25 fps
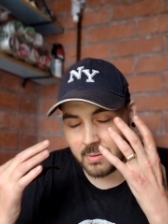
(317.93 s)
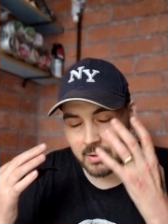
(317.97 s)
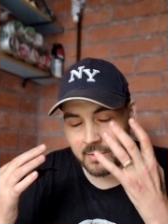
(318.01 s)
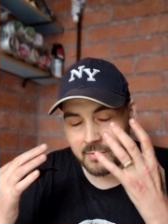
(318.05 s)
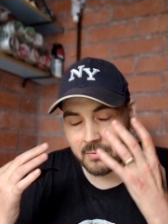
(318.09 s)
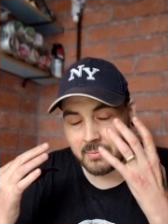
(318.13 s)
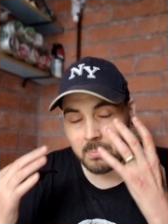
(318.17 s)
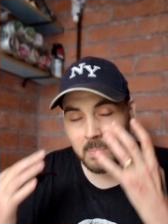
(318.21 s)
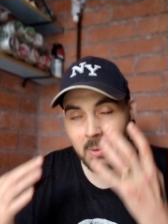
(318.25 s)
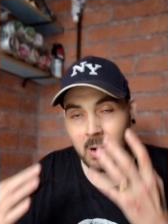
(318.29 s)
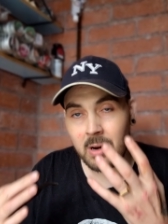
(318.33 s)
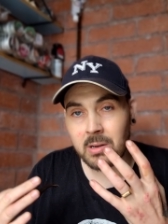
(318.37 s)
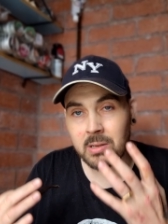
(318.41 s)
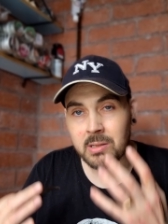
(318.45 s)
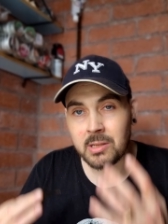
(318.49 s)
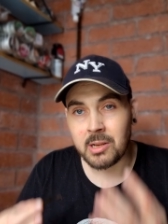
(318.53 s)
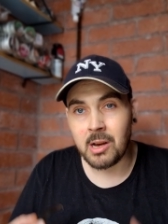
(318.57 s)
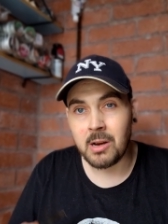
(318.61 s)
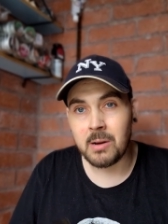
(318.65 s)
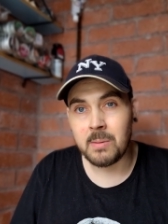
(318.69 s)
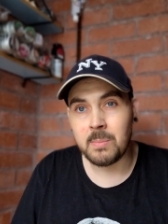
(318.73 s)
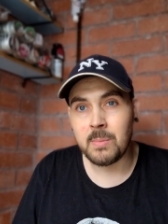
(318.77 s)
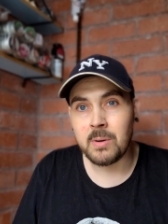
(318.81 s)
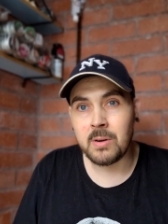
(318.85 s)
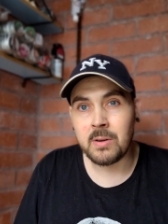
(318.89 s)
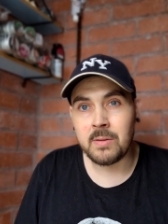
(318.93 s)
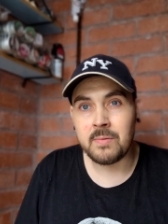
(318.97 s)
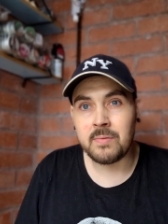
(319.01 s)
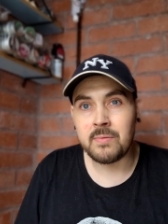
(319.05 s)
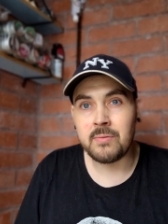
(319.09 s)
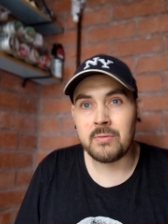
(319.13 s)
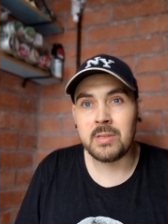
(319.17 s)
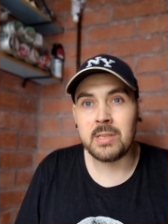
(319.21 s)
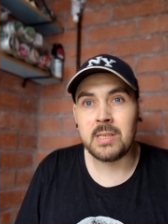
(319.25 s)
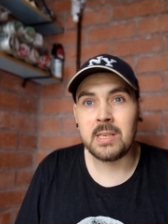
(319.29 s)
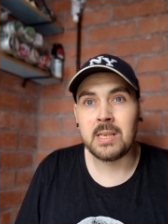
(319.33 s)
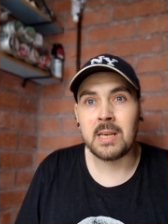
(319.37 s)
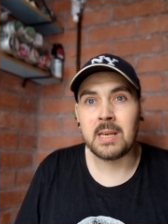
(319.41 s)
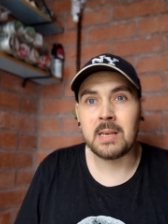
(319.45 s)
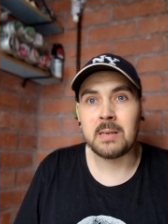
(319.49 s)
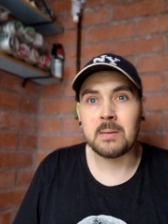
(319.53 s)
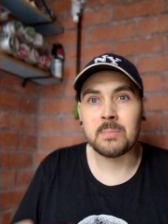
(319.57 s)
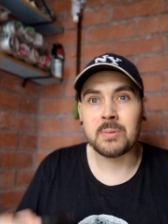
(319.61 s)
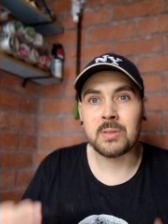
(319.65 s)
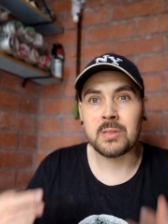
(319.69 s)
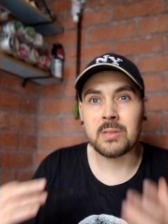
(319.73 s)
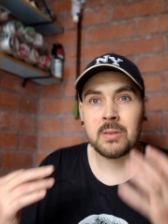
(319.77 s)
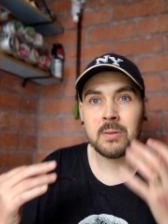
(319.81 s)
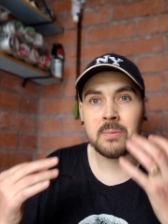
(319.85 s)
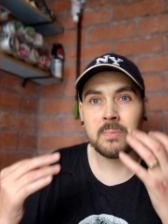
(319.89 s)
I've mucked up, I've
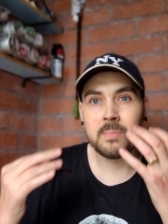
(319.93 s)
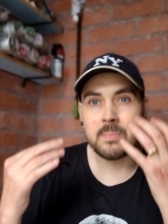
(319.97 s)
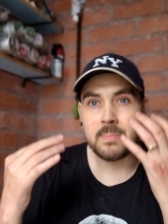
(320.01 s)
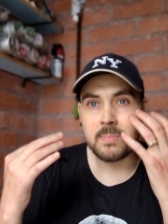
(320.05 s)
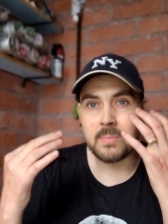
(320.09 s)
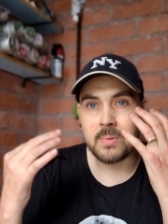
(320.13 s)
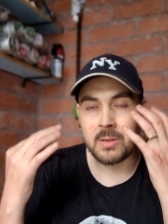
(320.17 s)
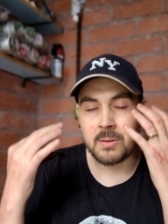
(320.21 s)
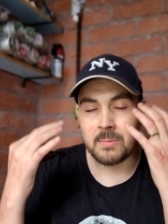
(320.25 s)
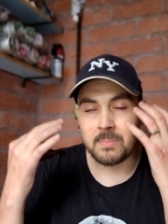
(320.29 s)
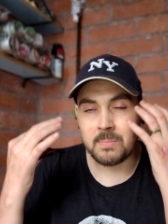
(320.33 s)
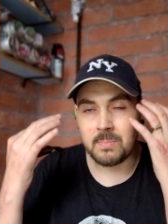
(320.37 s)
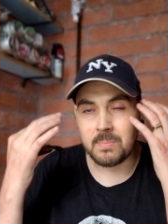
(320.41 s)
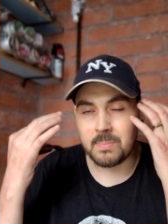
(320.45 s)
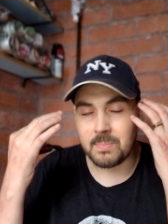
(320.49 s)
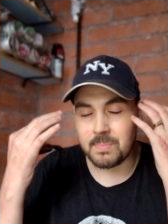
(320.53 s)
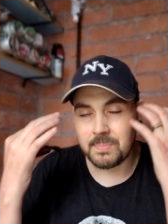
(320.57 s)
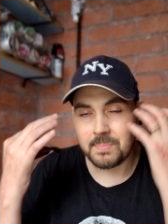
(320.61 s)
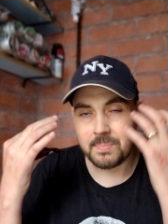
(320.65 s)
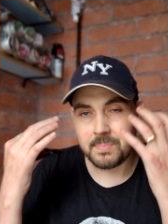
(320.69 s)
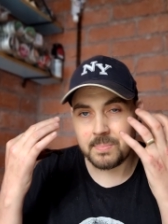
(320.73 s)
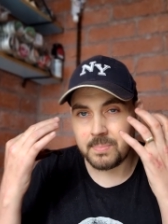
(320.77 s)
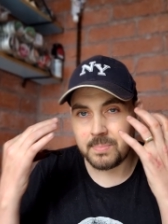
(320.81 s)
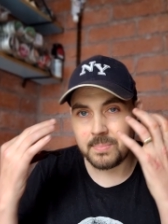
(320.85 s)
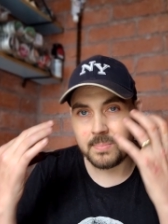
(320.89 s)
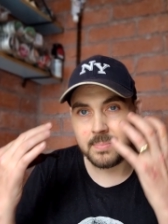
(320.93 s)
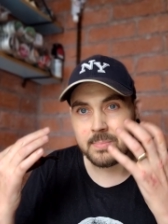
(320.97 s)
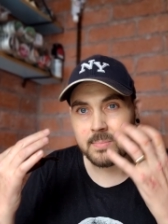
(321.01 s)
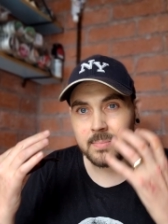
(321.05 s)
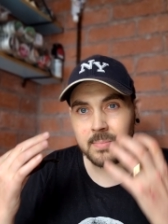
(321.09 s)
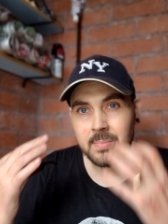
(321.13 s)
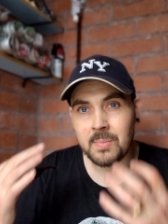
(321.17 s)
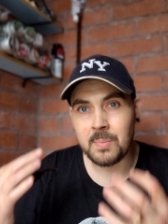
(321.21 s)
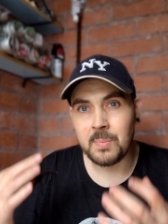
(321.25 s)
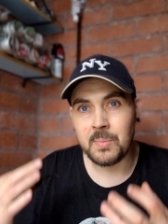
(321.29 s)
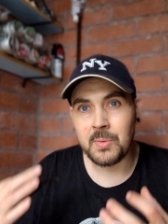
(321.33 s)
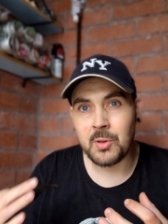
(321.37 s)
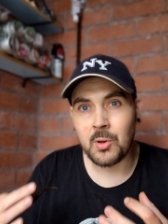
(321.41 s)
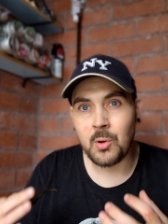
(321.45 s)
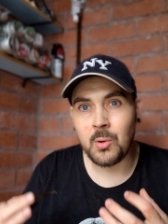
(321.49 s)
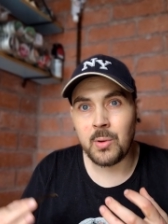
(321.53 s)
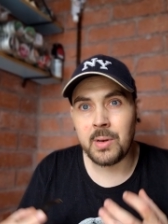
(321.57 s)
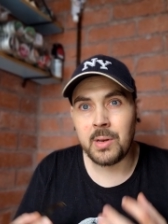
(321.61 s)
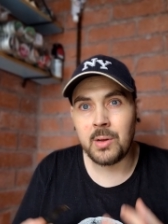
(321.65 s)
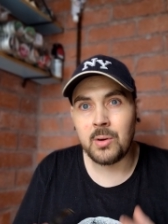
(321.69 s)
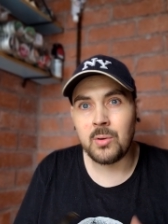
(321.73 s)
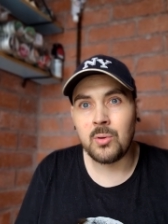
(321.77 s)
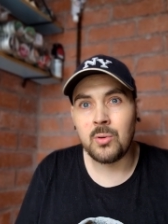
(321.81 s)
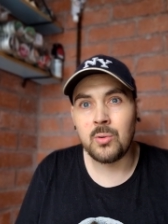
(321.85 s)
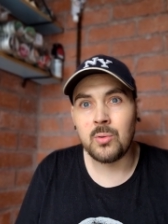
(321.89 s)
relapsed, I, I'm, I'm
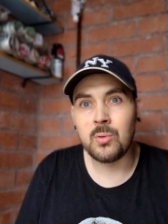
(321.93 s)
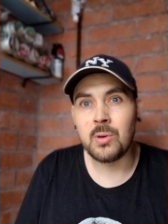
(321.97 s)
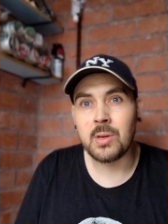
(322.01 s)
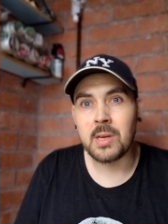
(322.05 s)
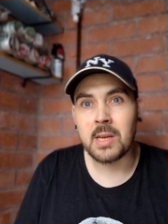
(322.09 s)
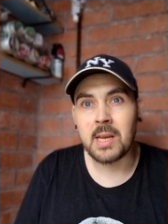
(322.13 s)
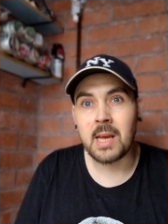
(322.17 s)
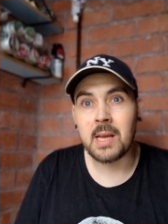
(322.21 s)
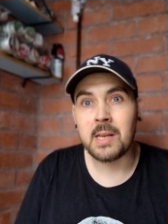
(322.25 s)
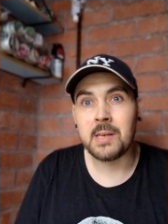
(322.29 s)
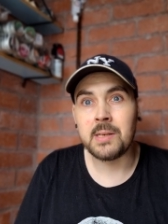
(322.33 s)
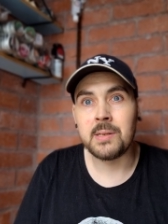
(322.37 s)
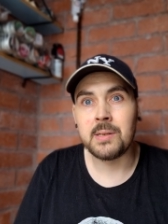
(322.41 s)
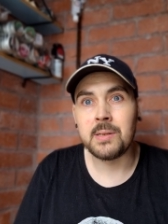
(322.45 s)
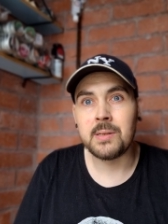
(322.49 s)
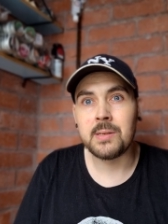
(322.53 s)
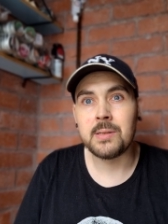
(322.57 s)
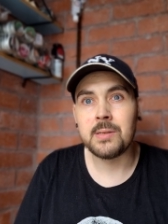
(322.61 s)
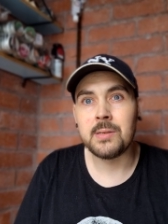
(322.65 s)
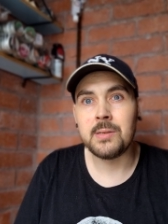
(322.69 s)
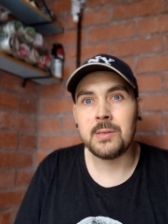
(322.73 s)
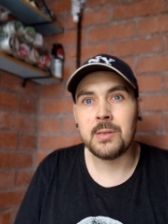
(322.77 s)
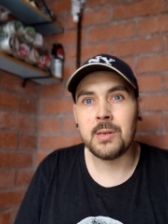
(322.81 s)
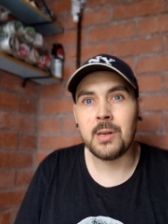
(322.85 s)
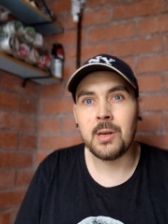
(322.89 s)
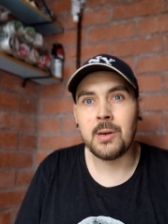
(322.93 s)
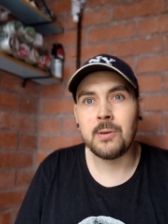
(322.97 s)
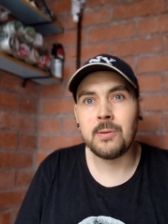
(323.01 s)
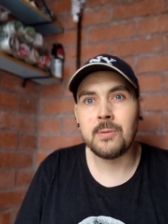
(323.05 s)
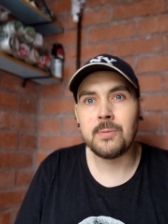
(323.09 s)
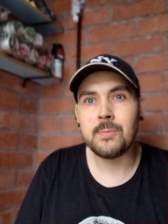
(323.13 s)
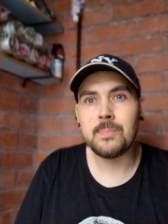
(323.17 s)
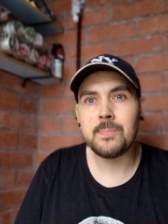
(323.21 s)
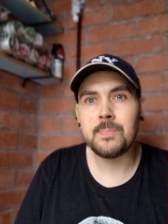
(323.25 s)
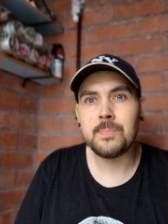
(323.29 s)
doing it all again, you know?